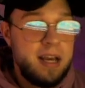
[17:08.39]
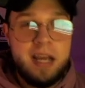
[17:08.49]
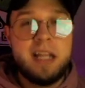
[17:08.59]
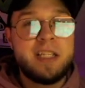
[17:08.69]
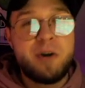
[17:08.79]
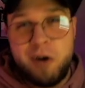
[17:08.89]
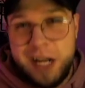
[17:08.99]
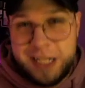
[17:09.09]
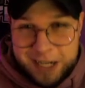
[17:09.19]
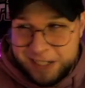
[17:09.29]
he didn't score
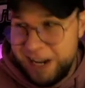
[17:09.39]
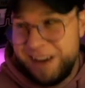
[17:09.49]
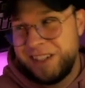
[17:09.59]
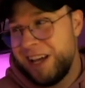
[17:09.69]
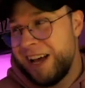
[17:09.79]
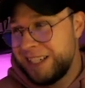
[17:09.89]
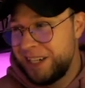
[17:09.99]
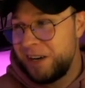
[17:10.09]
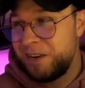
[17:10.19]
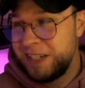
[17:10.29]
any touchdowns last
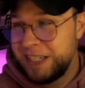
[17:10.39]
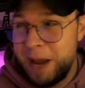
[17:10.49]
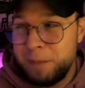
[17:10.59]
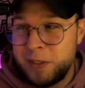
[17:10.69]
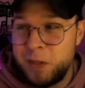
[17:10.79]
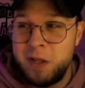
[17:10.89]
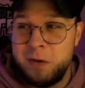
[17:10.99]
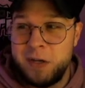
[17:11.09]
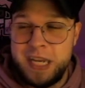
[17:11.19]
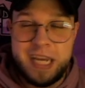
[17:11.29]
year, which is absolutely
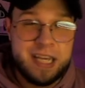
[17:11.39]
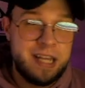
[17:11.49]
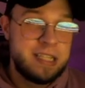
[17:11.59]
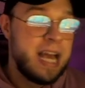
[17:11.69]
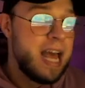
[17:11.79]
ridiculous